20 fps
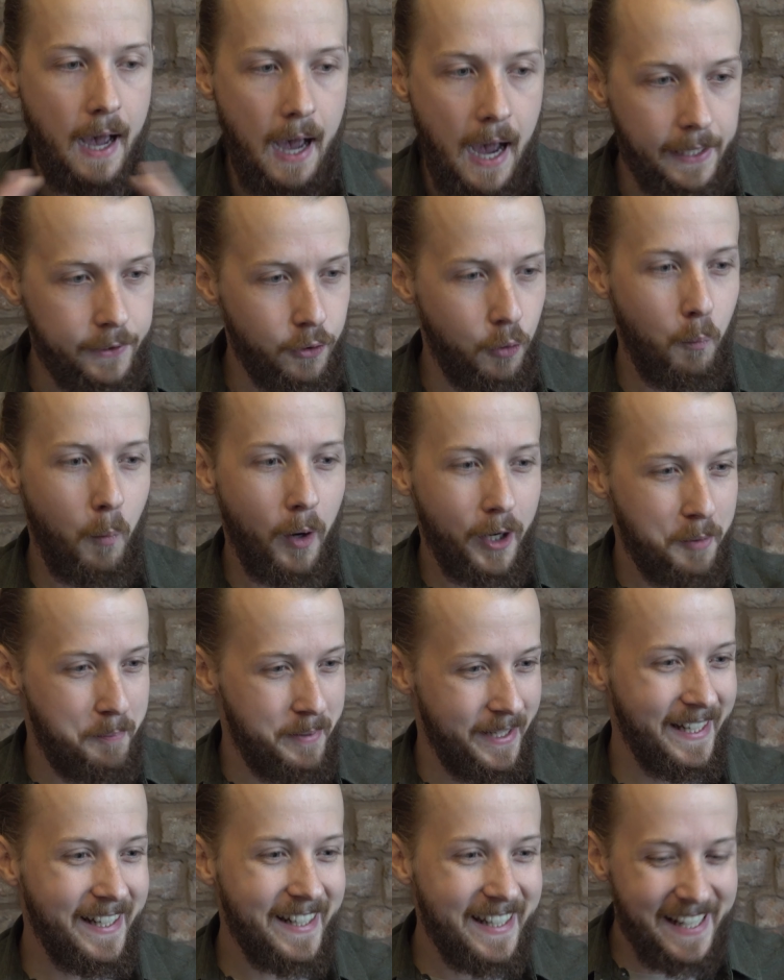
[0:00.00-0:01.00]
I don't want to
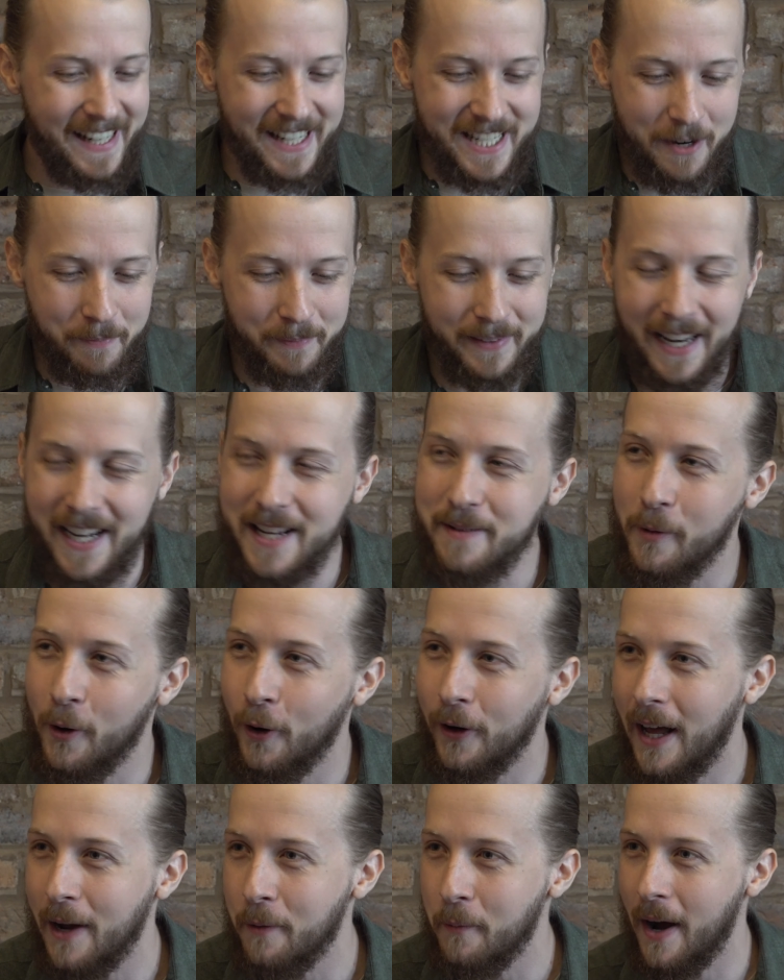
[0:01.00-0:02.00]
be in Egypt
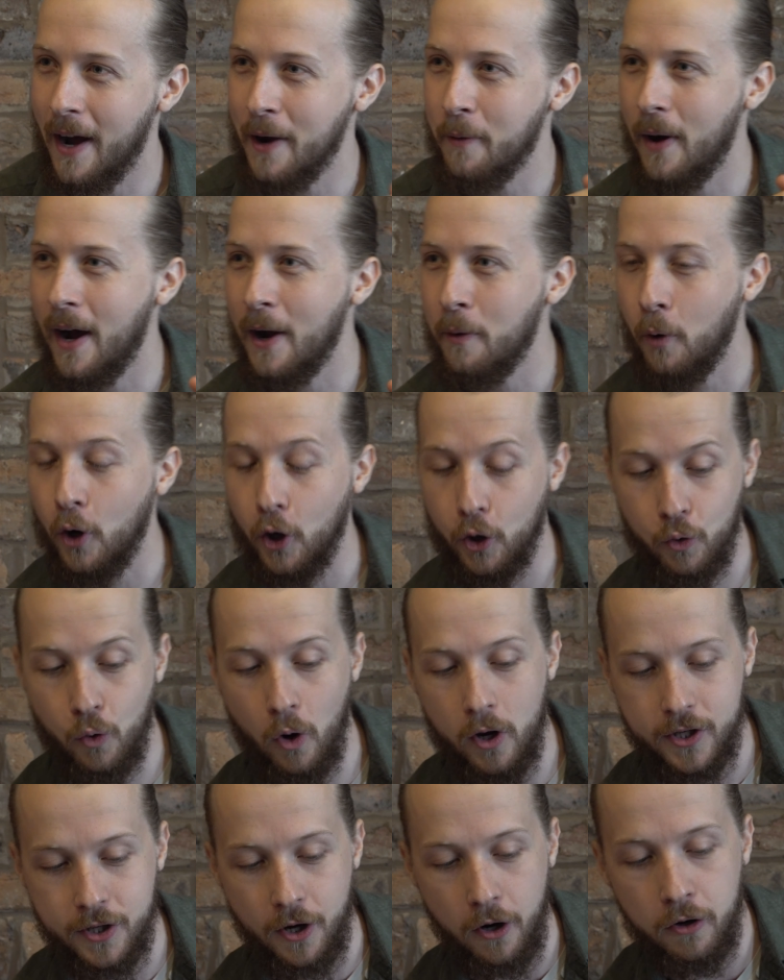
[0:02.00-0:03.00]
anymore. I want to
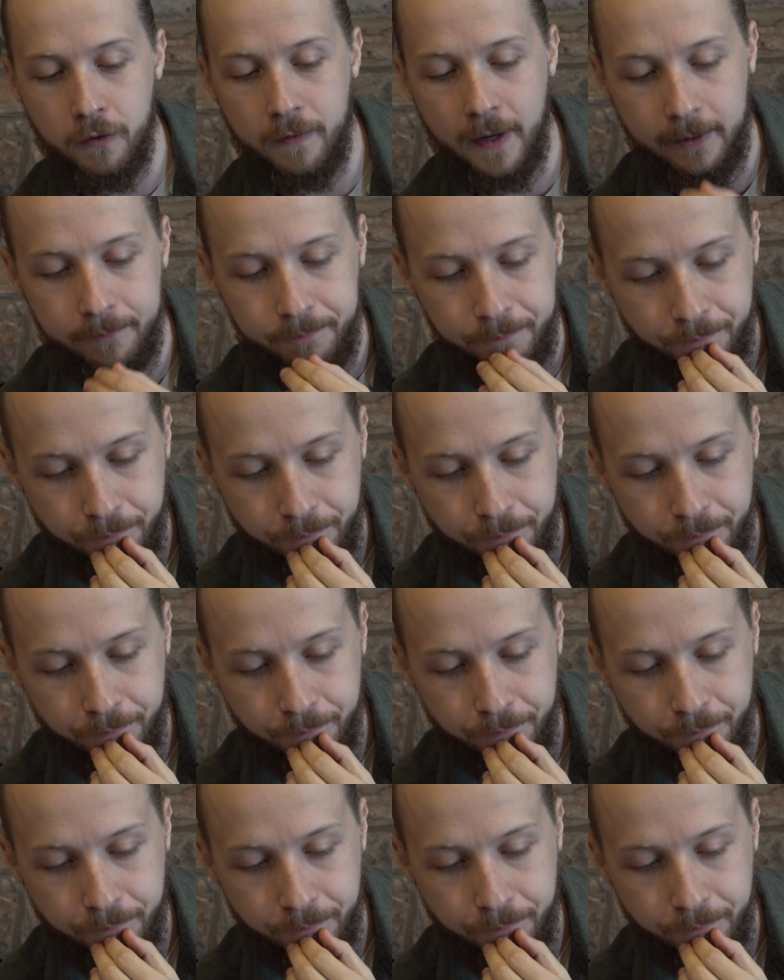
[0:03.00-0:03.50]
cross over.